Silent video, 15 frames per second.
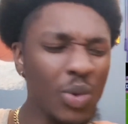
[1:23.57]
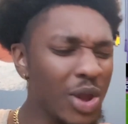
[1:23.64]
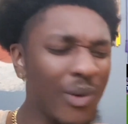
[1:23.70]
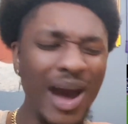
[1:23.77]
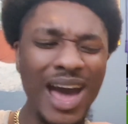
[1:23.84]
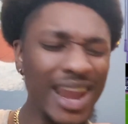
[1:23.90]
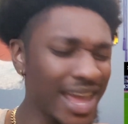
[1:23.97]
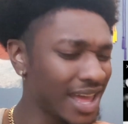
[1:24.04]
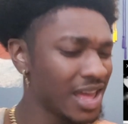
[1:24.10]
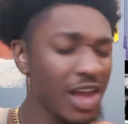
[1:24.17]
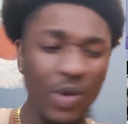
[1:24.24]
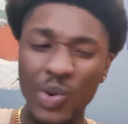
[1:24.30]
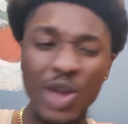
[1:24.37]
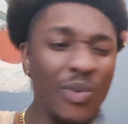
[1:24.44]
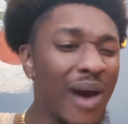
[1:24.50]
Rewind it.
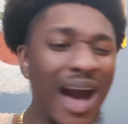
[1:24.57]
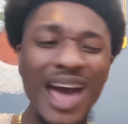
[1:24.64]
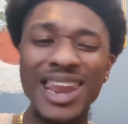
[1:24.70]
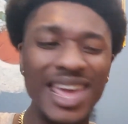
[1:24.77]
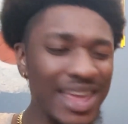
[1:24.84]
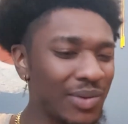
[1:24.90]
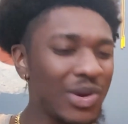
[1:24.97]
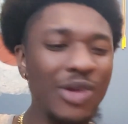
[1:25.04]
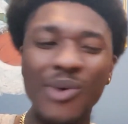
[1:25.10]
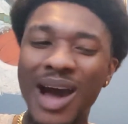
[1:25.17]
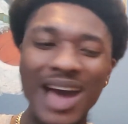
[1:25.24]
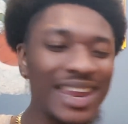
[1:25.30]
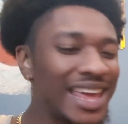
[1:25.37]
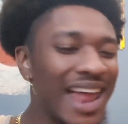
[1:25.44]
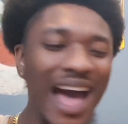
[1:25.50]

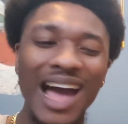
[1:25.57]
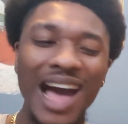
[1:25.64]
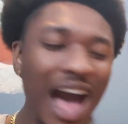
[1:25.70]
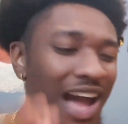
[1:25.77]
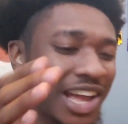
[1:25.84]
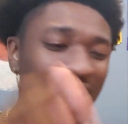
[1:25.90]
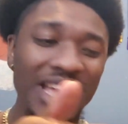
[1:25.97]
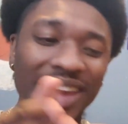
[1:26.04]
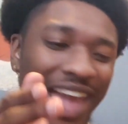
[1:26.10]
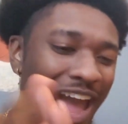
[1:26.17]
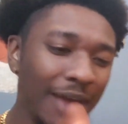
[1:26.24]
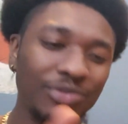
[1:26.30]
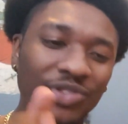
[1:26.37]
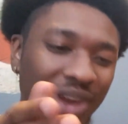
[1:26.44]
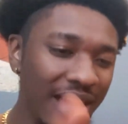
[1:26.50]
I can
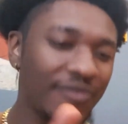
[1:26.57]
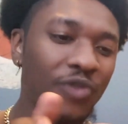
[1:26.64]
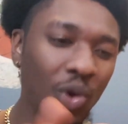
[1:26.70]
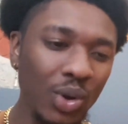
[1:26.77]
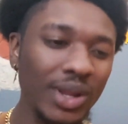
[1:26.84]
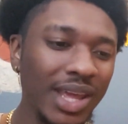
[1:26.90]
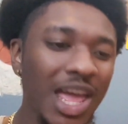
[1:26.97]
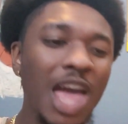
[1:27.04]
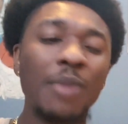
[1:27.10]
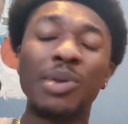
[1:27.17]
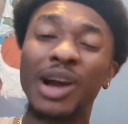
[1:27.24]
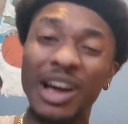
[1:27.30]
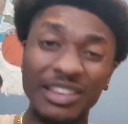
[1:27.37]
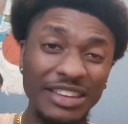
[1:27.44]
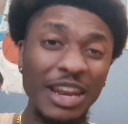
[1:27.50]
capture that fully
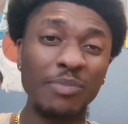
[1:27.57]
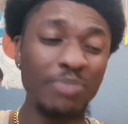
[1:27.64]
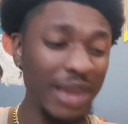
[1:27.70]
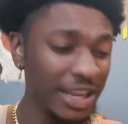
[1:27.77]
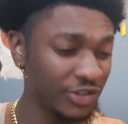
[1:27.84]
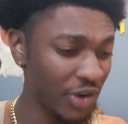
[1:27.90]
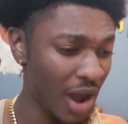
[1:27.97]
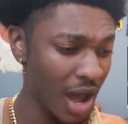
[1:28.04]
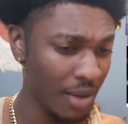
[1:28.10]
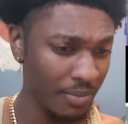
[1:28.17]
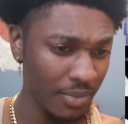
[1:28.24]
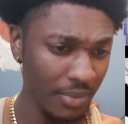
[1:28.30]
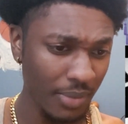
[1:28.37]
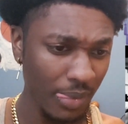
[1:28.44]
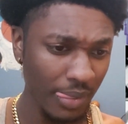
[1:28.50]
because of the beat drop.
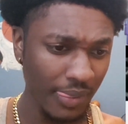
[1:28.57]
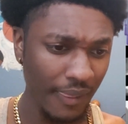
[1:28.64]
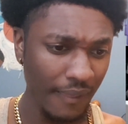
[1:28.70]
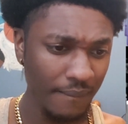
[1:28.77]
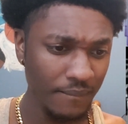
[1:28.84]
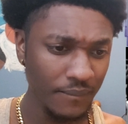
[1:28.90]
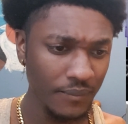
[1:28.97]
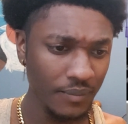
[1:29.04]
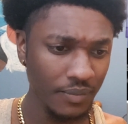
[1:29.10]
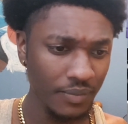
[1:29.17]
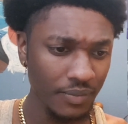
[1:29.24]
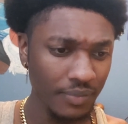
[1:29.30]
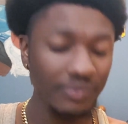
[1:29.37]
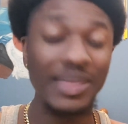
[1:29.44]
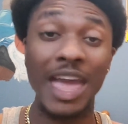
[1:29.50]

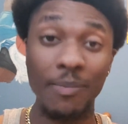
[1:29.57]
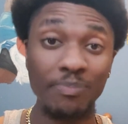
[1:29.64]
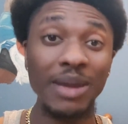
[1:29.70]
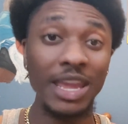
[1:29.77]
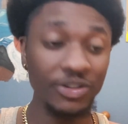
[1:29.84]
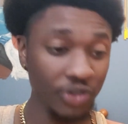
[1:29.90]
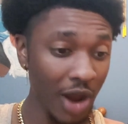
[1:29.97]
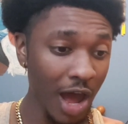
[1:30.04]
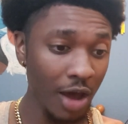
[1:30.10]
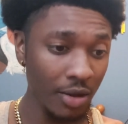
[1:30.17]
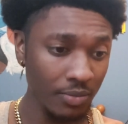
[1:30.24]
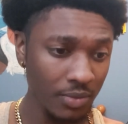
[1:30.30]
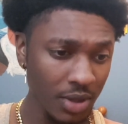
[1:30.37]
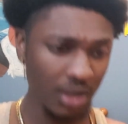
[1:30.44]
That beat drop.